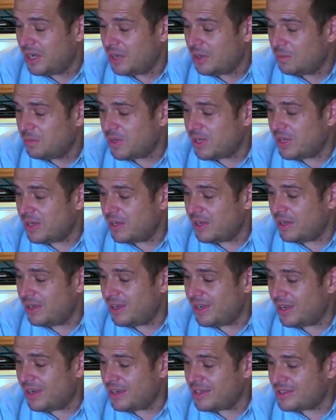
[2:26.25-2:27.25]
But
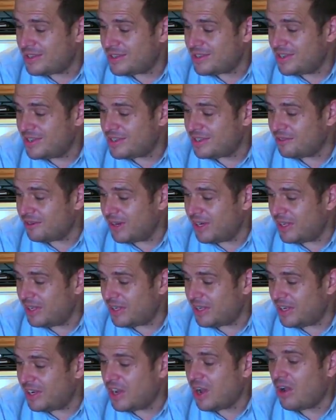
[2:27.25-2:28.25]
yeah, it's a shitter really
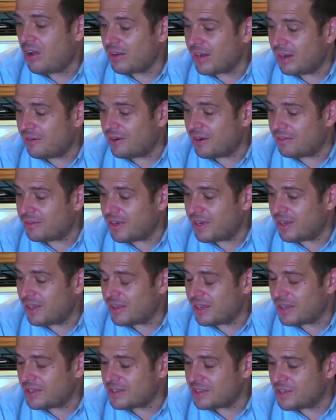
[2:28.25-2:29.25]
that you can't get rid of it. I
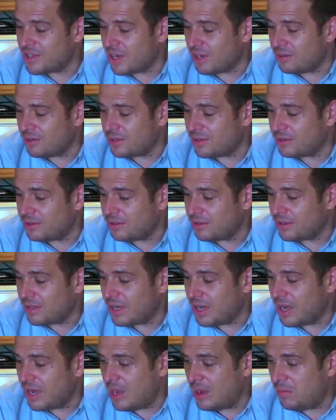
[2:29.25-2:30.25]
think it's a joke.
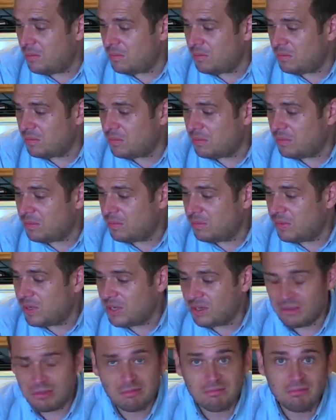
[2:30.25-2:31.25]

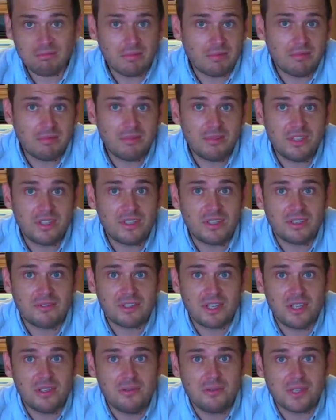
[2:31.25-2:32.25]
But you don't have
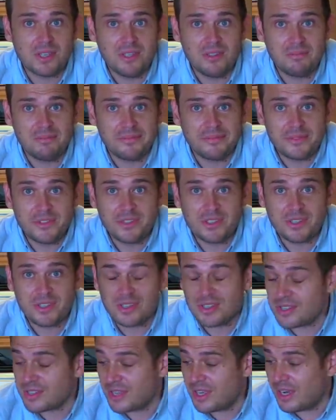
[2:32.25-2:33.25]
to use it just
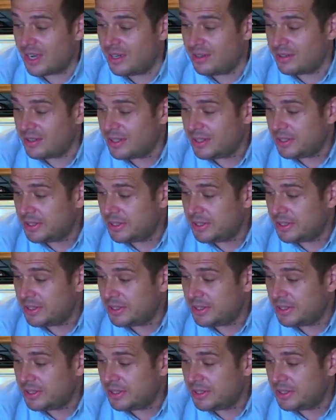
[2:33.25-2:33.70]
because it's there.